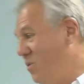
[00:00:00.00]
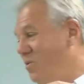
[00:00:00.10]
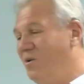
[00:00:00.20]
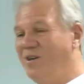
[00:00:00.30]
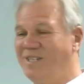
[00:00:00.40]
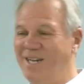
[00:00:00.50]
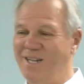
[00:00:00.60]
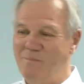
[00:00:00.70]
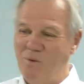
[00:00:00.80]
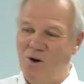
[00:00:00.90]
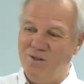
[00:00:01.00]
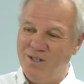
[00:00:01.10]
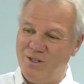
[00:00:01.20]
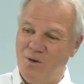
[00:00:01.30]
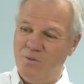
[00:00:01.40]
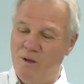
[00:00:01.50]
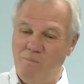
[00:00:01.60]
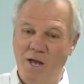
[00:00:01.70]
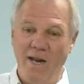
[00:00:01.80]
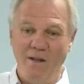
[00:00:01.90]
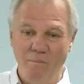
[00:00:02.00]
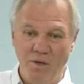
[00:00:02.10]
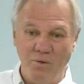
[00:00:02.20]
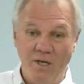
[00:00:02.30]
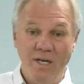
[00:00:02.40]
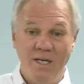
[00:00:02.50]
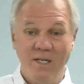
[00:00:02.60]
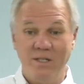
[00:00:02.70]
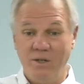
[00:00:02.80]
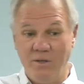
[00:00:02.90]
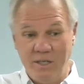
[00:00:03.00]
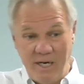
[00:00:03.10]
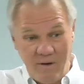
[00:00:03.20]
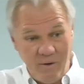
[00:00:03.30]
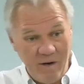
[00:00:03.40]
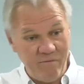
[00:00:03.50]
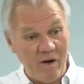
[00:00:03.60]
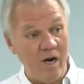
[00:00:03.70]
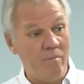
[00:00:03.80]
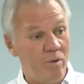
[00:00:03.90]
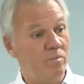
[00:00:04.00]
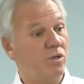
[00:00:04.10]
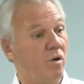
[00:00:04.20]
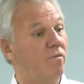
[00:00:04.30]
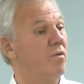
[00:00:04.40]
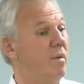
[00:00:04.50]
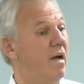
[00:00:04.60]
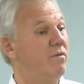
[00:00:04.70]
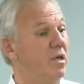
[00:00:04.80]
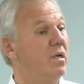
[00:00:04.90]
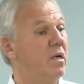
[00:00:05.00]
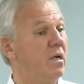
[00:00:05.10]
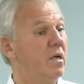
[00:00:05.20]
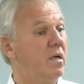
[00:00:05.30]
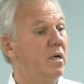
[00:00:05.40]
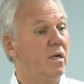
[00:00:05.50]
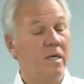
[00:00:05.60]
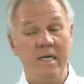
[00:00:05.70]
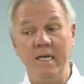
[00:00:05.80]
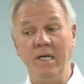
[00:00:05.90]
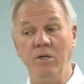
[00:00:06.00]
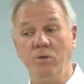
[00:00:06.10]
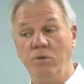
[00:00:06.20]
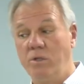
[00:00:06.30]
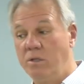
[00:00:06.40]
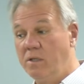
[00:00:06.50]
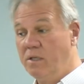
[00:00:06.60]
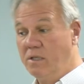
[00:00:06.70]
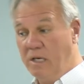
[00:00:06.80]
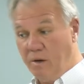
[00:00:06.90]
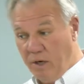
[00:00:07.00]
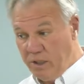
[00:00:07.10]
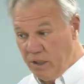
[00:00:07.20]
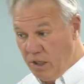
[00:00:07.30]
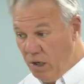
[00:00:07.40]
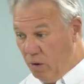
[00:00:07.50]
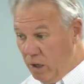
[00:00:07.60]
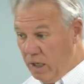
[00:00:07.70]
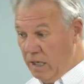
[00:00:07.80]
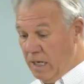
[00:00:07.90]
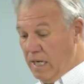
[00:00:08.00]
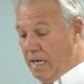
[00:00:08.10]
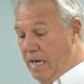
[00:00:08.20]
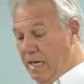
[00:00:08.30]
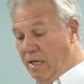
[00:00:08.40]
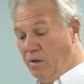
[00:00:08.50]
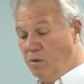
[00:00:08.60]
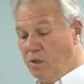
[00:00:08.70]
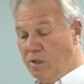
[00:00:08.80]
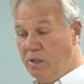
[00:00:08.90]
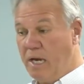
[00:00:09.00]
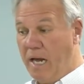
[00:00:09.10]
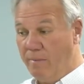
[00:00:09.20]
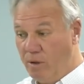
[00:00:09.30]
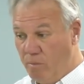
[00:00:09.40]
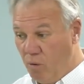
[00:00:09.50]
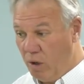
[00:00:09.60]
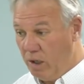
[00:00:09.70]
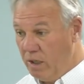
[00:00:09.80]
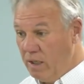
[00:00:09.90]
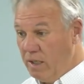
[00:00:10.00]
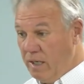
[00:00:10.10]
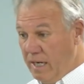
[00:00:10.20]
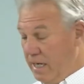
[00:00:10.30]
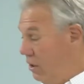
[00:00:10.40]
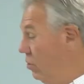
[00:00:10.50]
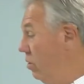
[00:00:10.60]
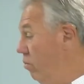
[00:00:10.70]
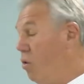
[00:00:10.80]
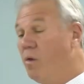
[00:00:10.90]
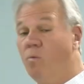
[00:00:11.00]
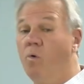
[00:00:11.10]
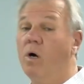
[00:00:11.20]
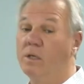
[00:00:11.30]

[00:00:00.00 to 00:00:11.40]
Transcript: that's one where he said they bought, they sold, they planted, they built until the day it rained fire and brimstone from heaven. He used the generation of Noah and he used Sodom and Gomorrah. And he used them more than